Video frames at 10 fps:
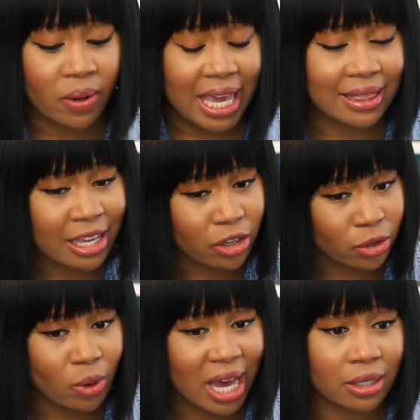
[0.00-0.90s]
Okay, thank you.
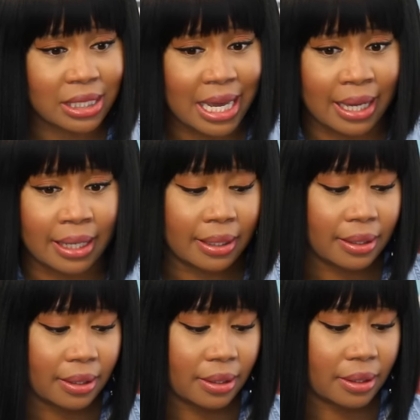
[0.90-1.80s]
You have a good day.
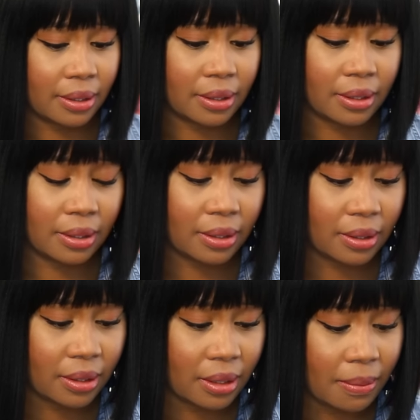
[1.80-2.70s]
You
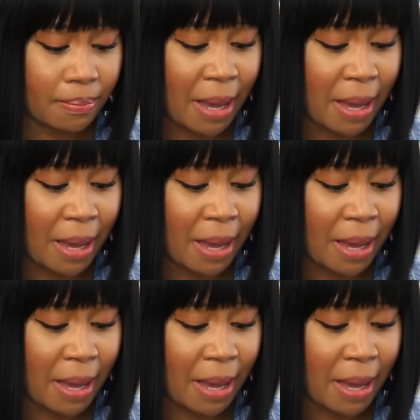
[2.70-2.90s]
too, ma'am.